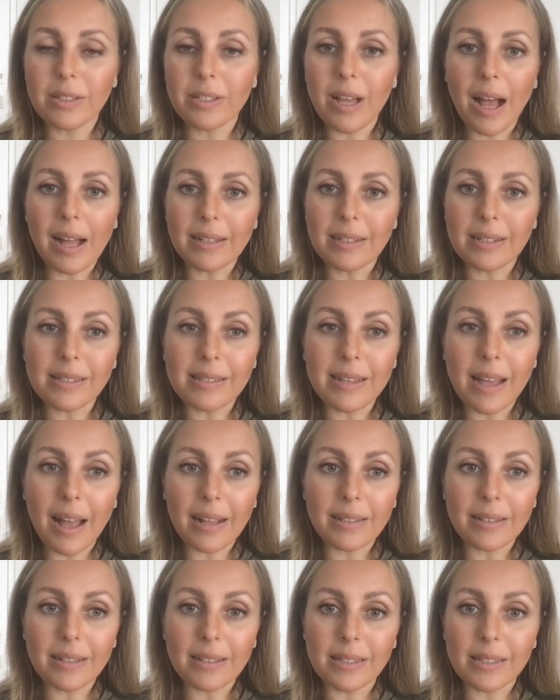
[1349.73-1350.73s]
to
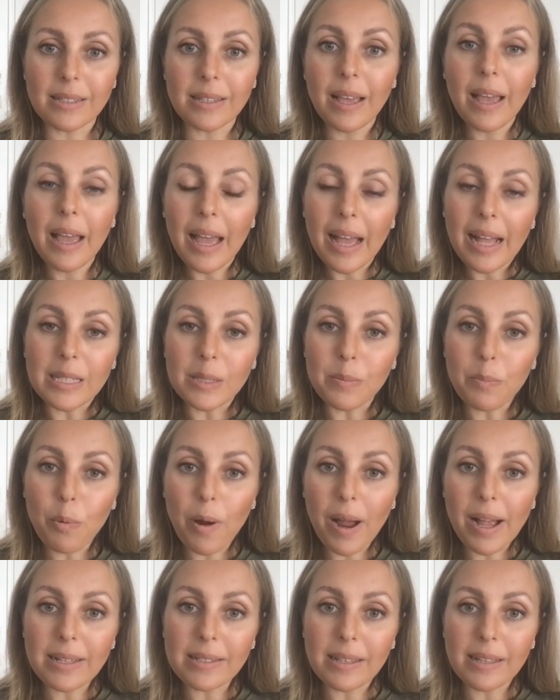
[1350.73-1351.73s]
understand its
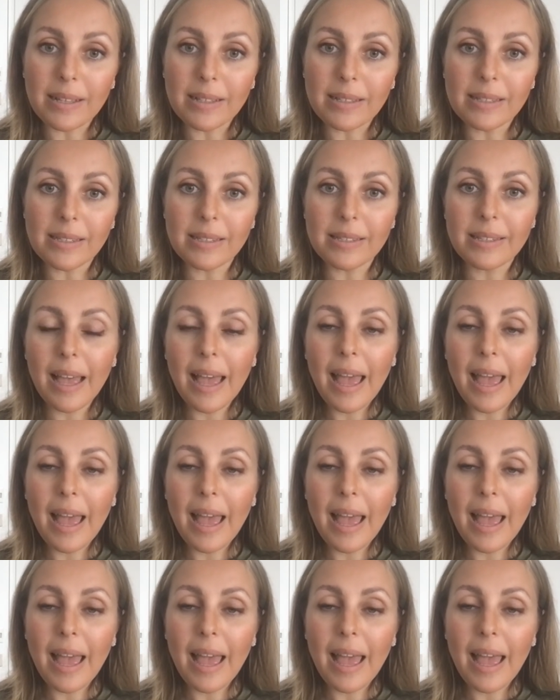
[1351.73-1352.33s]
presence.